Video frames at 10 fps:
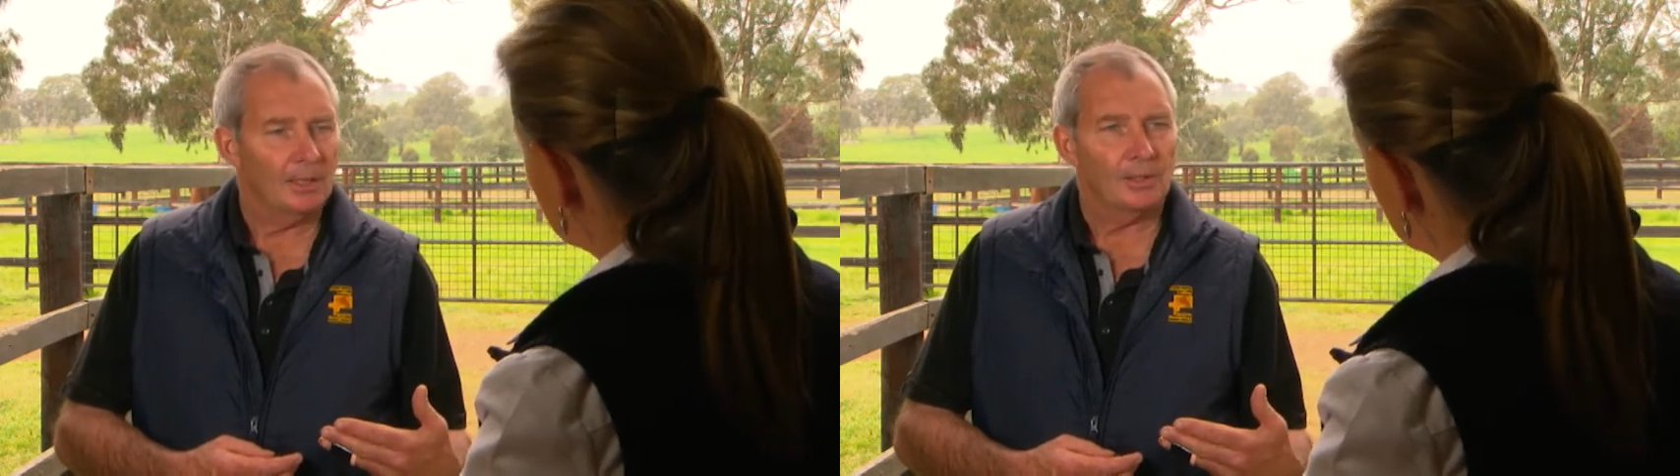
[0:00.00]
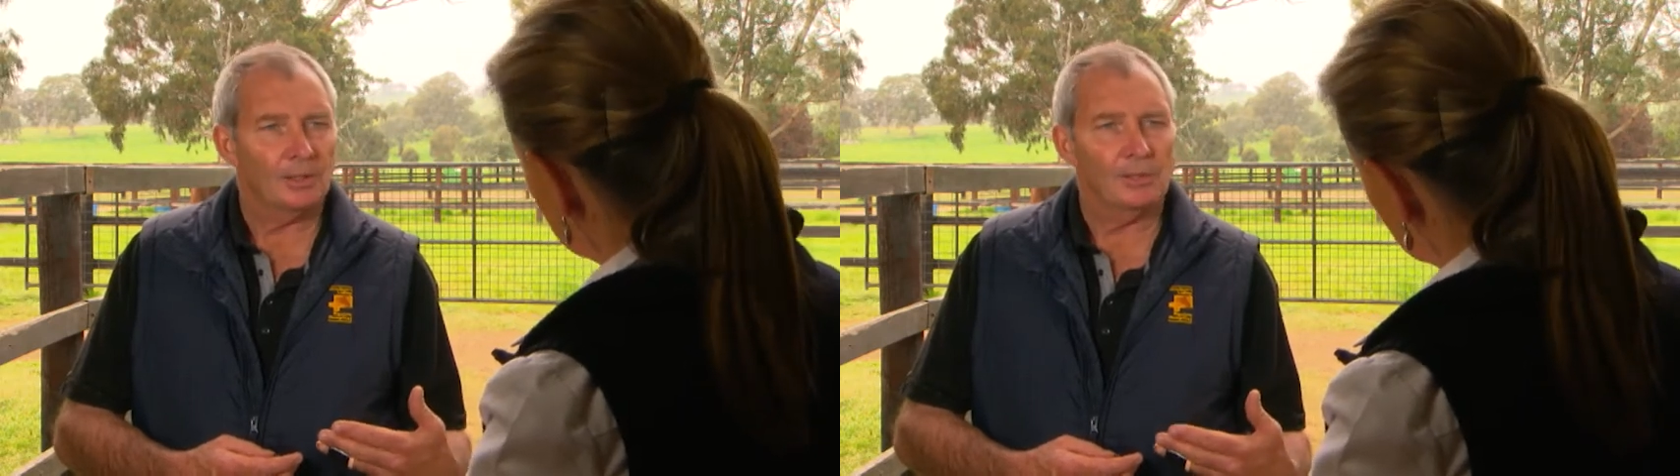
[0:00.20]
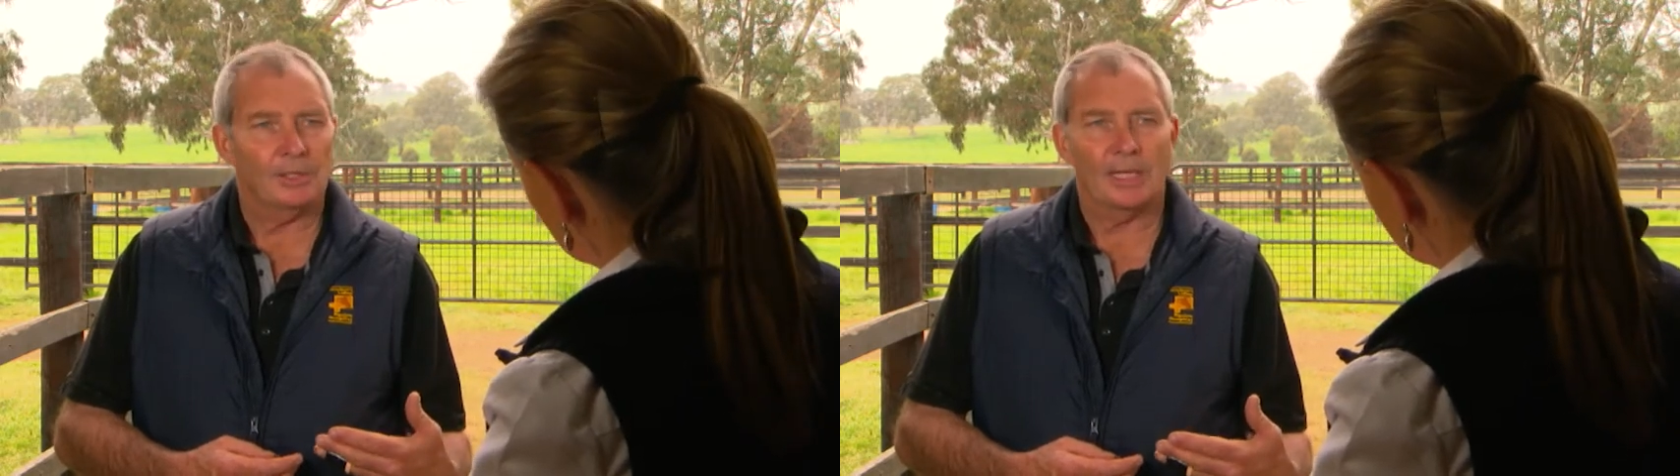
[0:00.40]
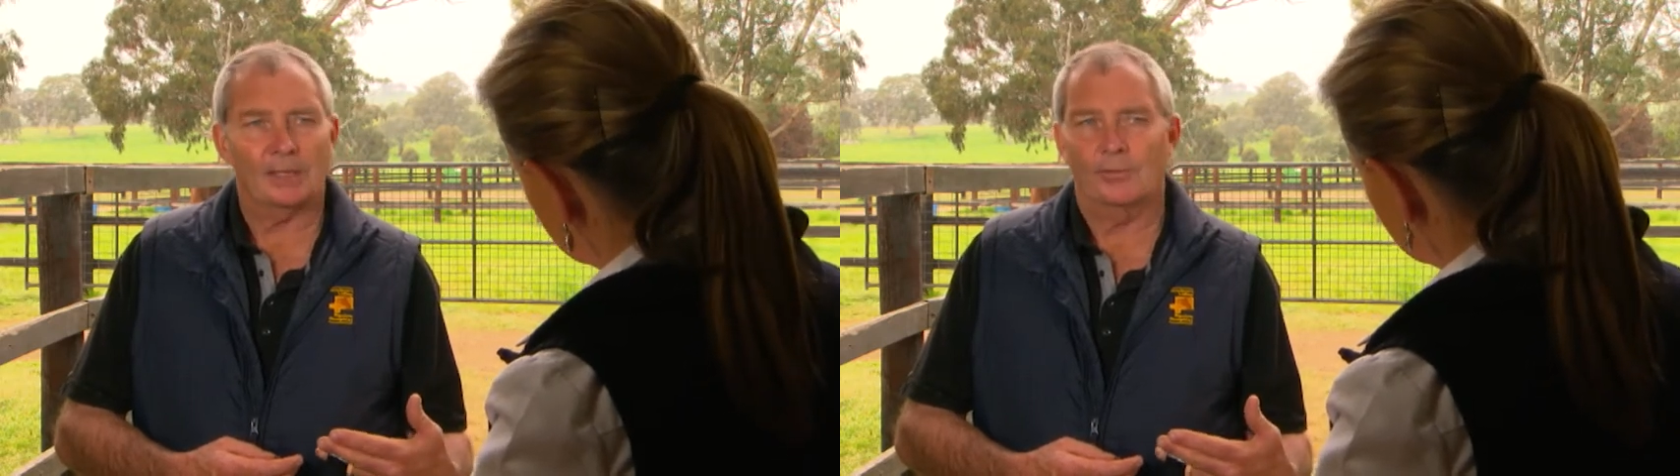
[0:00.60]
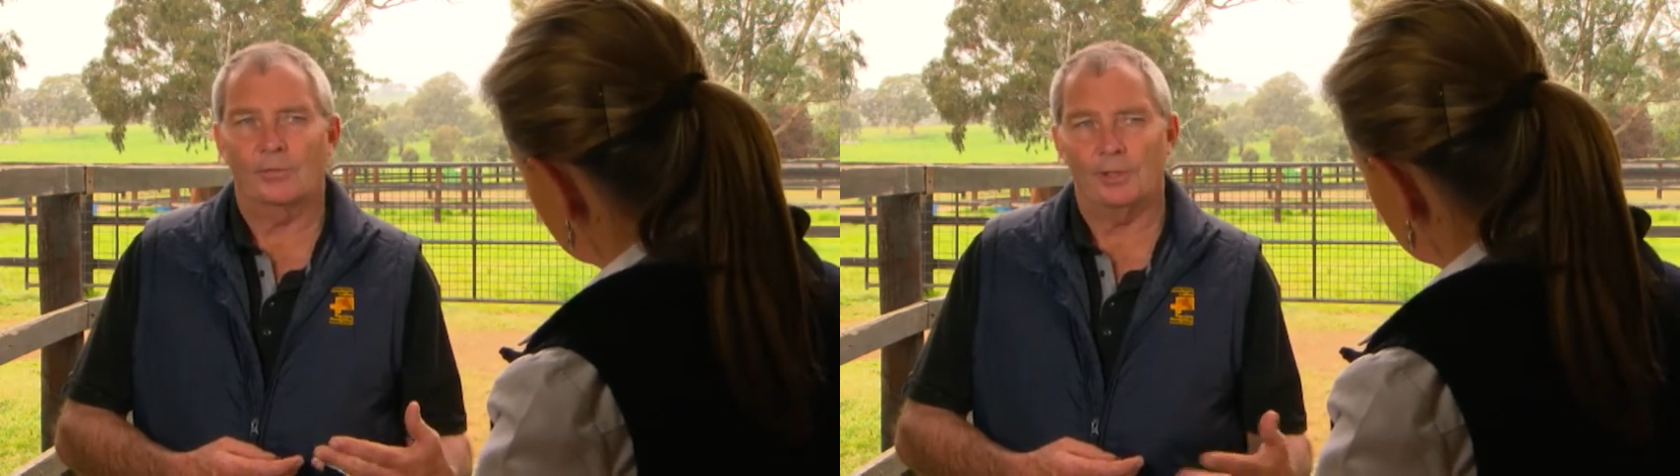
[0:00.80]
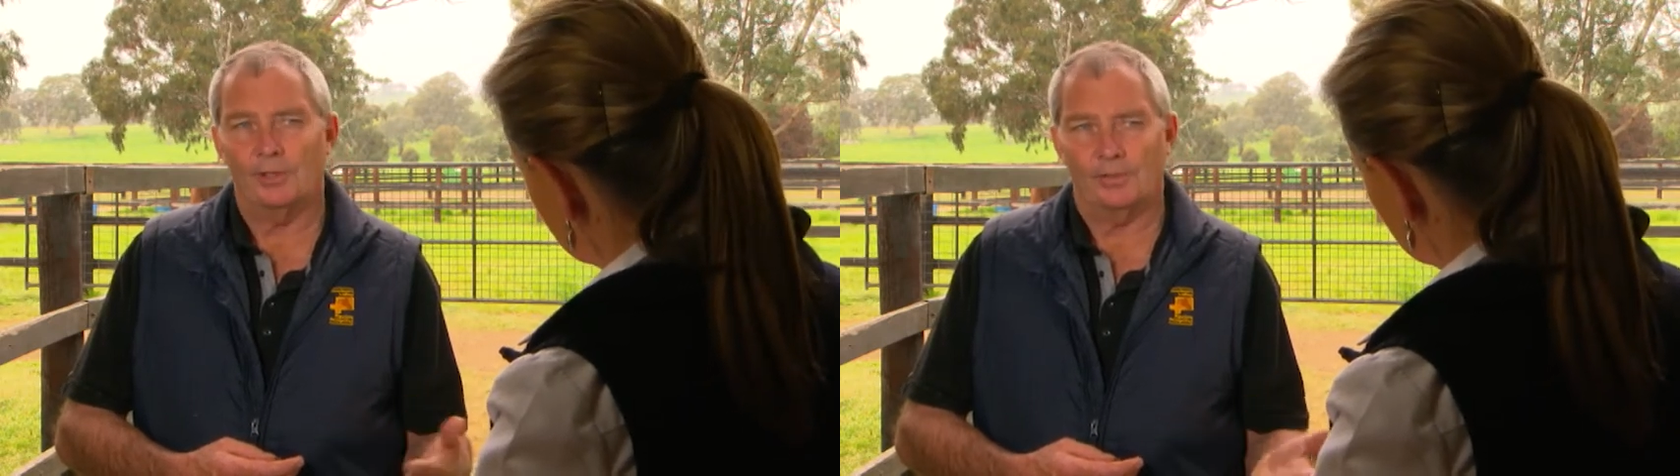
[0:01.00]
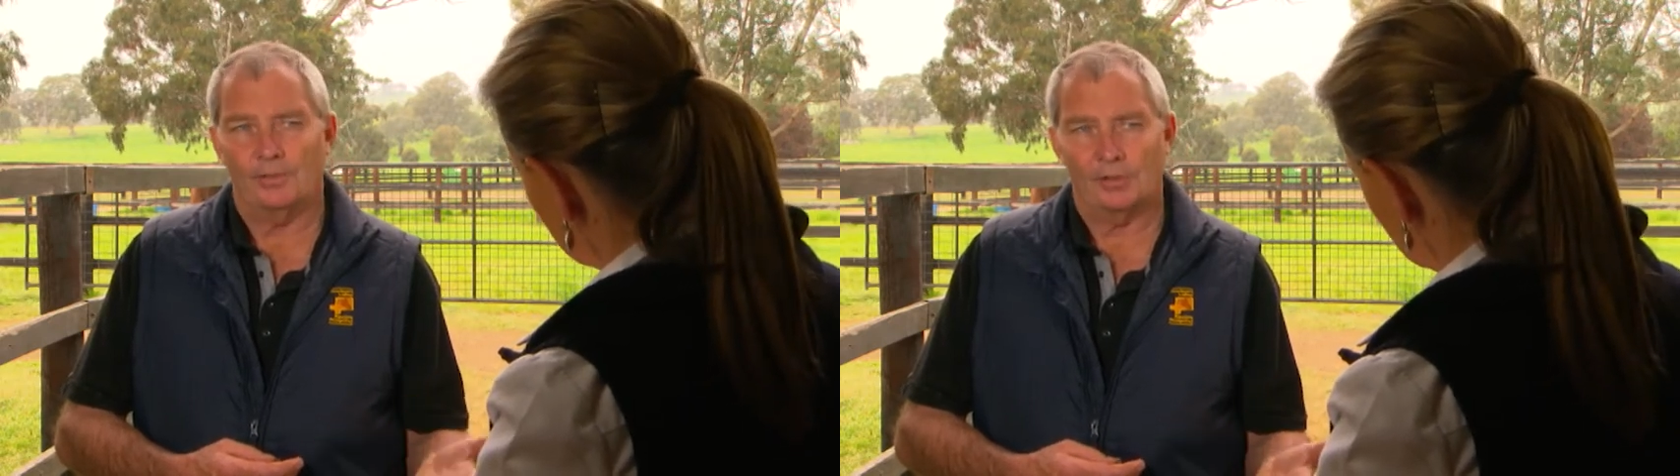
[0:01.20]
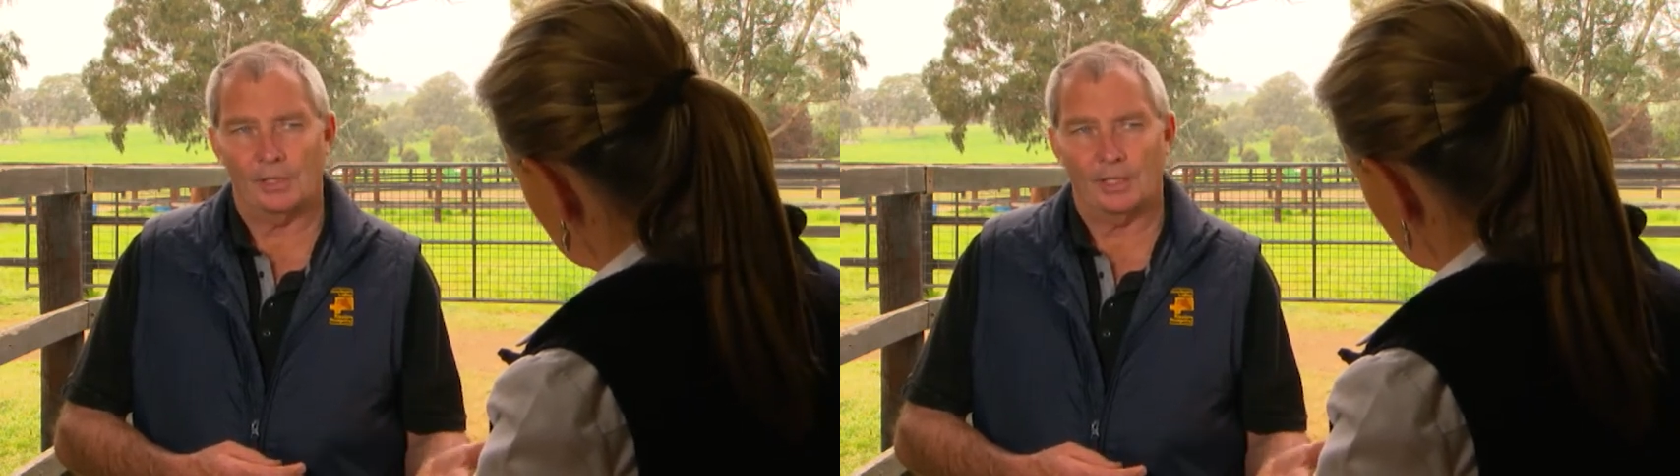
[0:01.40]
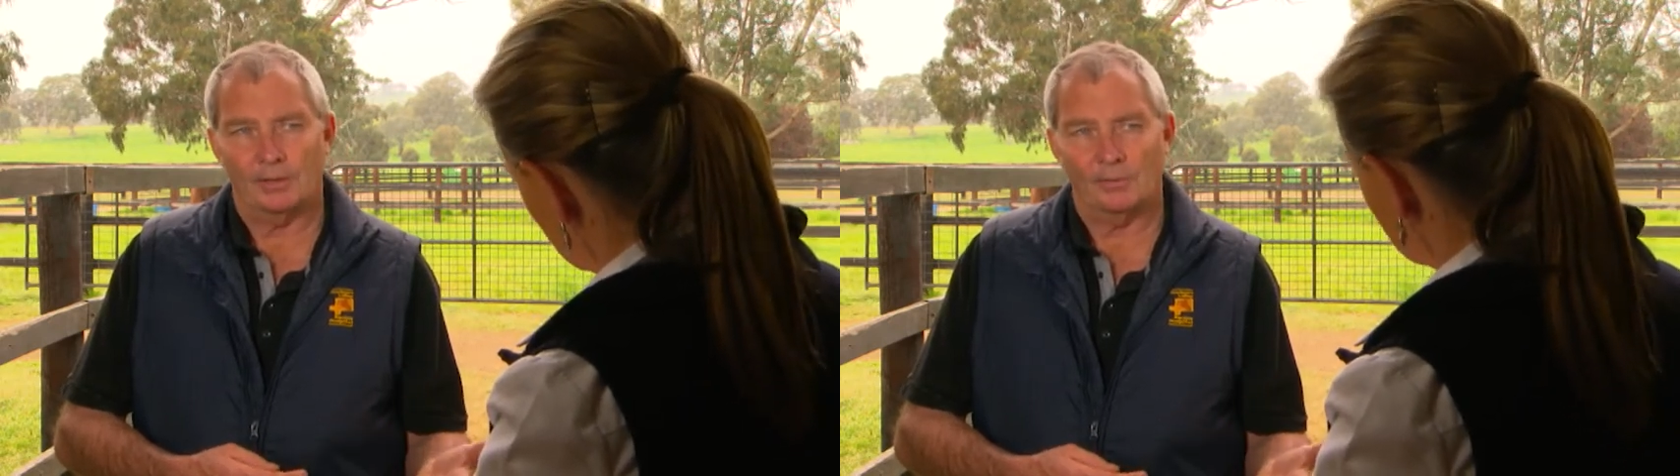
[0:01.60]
to be sucked forward into the vagina.